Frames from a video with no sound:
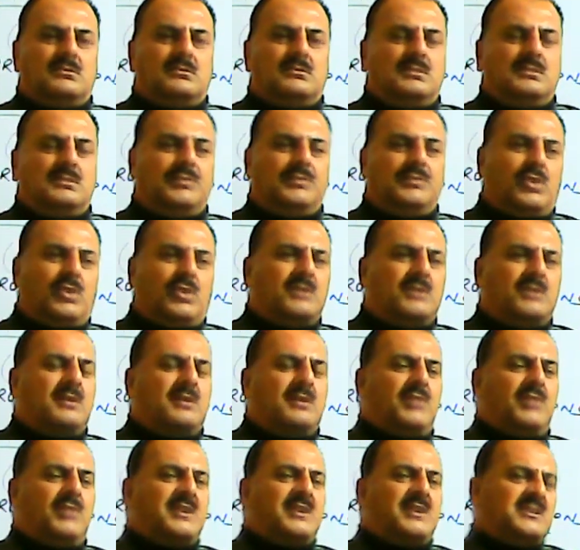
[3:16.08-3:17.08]
devote
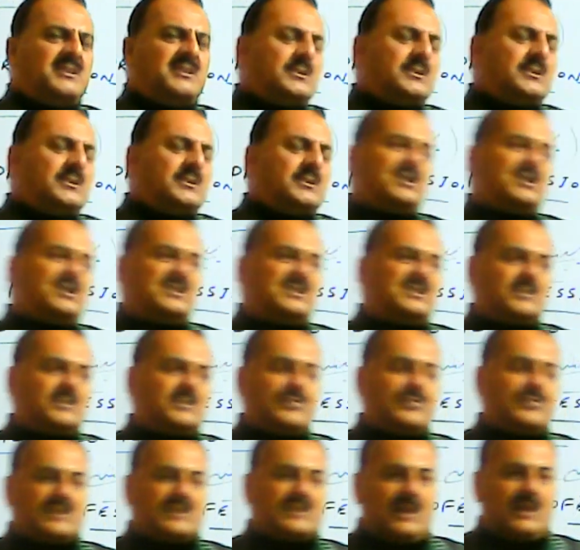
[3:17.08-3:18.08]
our attention toward teachings
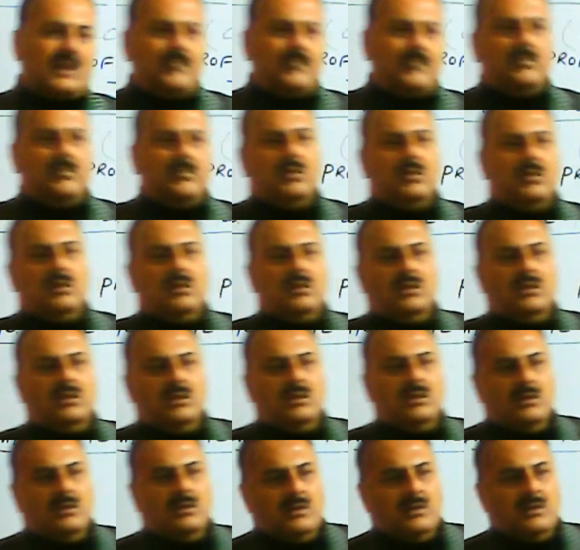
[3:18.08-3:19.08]
of Islam.
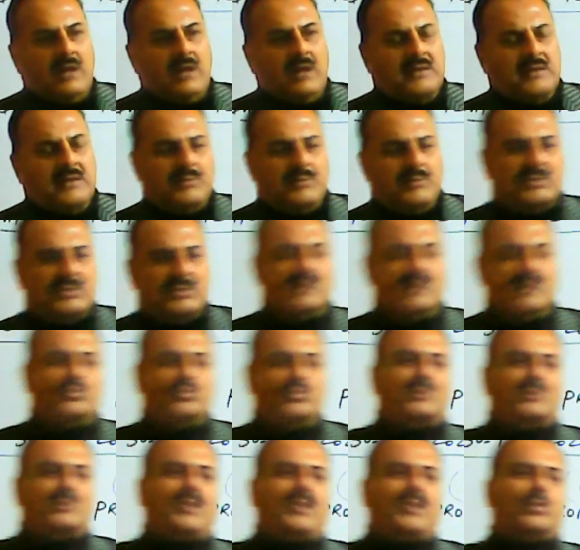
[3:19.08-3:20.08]
As a Muslim, we
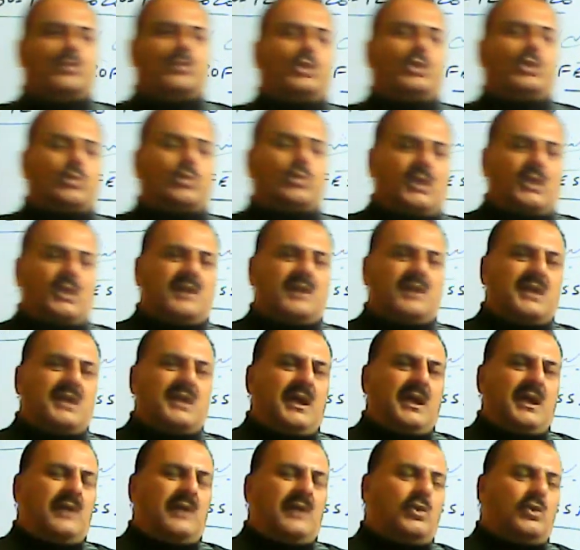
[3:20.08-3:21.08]
should follow Holy Quran
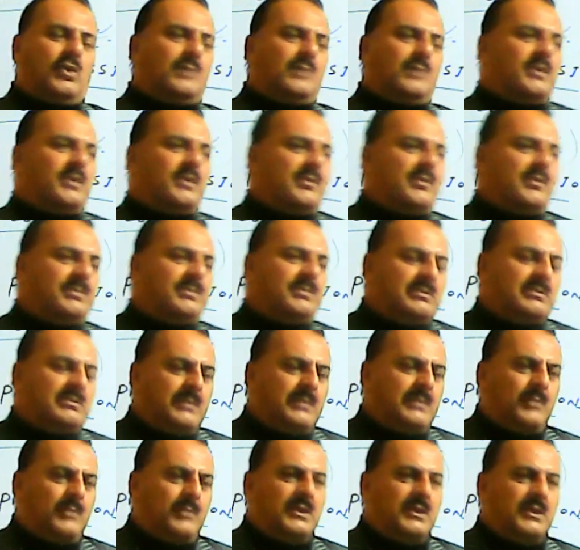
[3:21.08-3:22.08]
and Holy Prophet, peace be
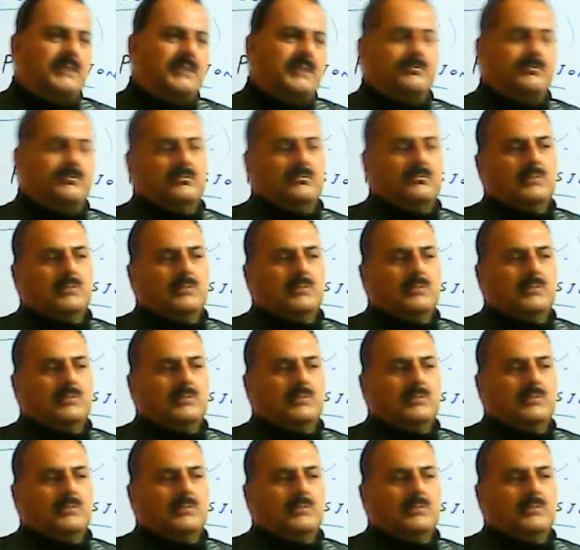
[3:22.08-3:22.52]
upon him.